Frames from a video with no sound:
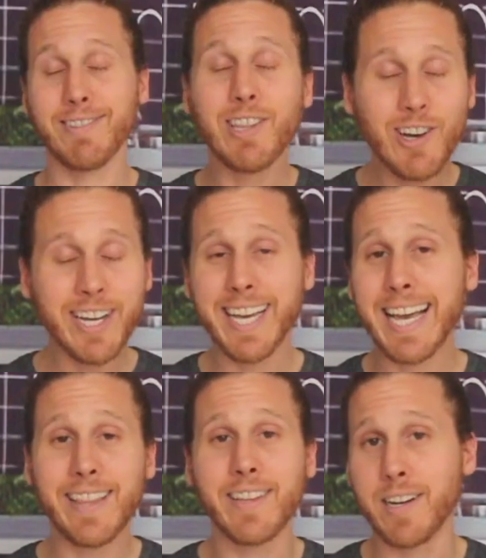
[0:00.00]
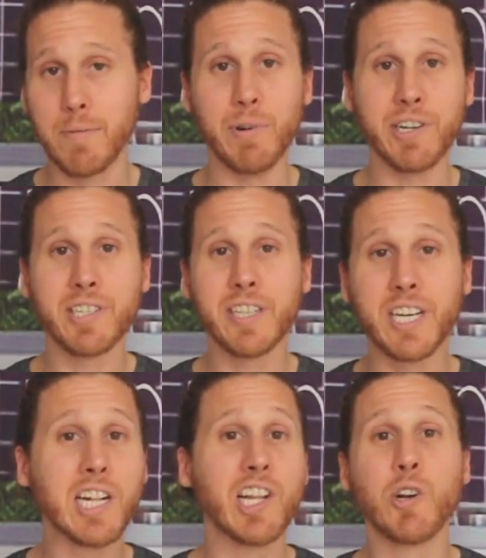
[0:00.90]
Looking at the numbers,
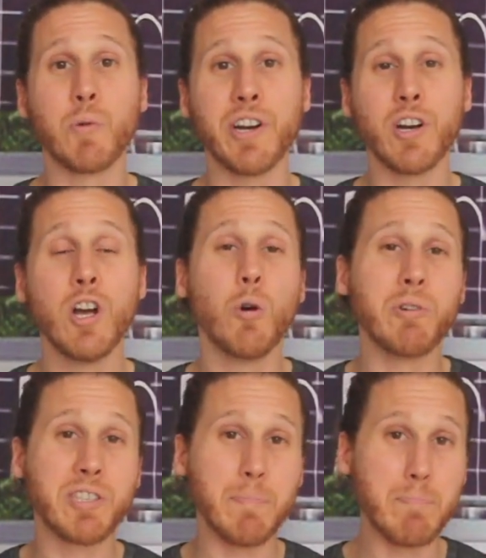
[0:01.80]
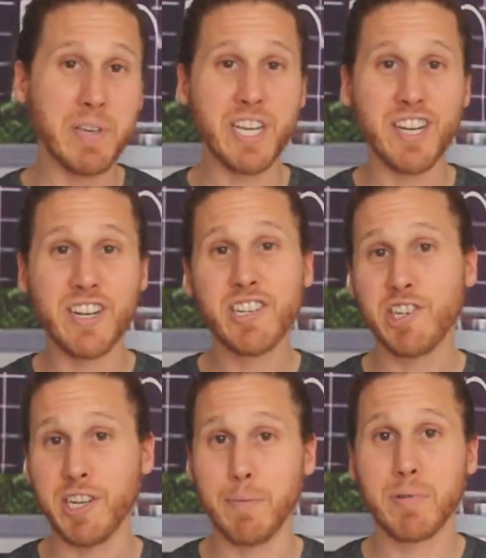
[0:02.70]
the clear winner was the bean
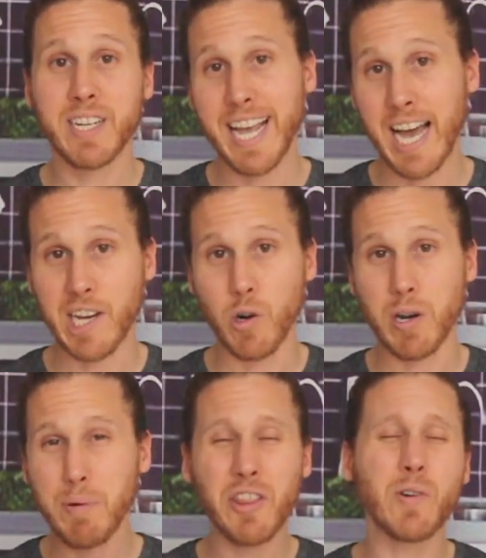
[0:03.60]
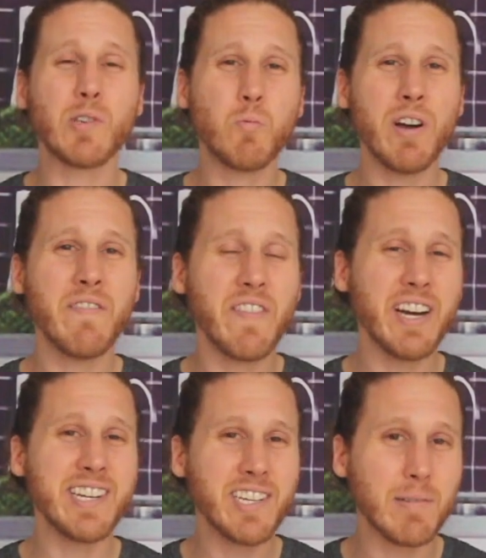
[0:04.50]
chip category. But there was one
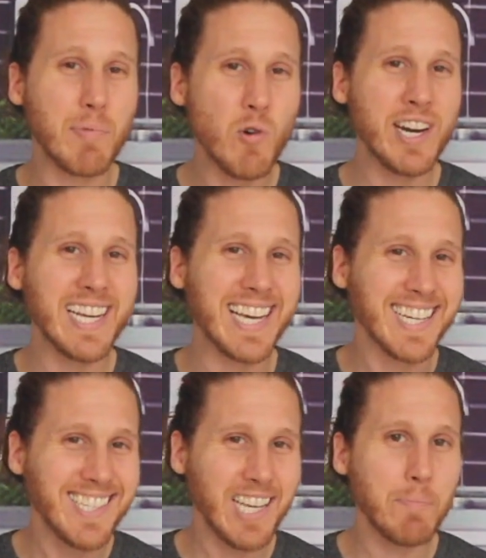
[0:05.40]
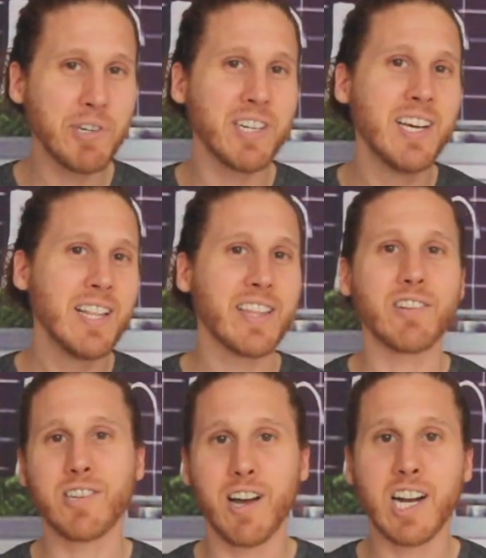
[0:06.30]
very disappointing exception that
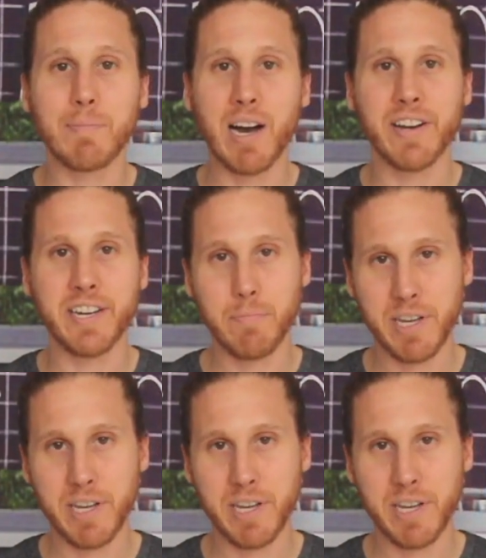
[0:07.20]
I'll talk about in a